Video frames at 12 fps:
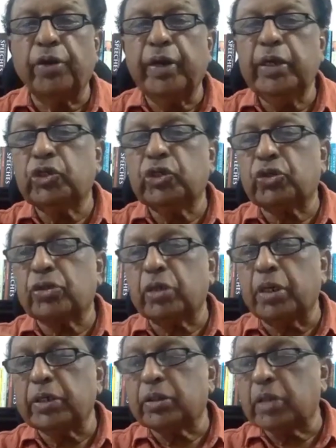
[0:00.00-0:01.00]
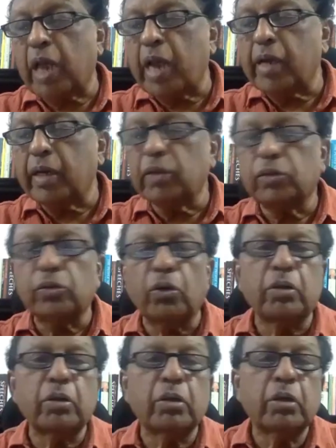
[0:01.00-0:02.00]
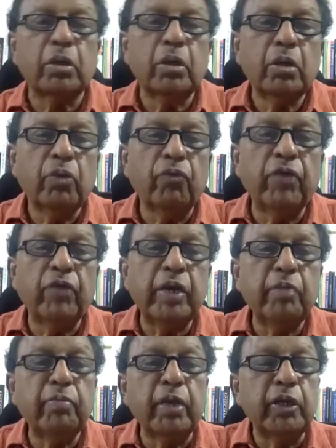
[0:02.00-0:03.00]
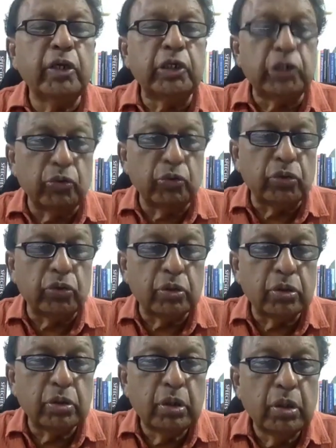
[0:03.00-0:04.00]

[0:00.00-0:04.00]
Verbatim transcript: reached understandings on very many issues.